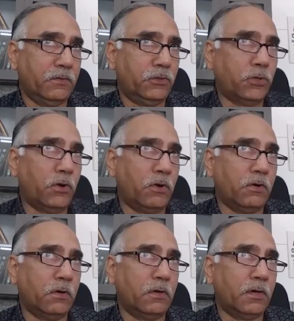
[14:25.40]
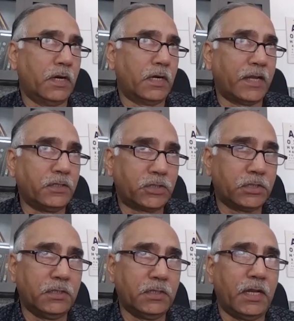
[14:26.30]
your
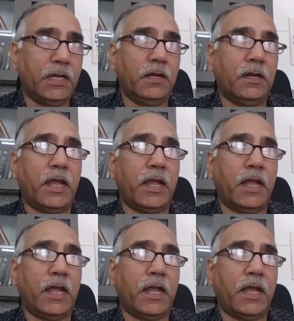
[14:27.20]
attention in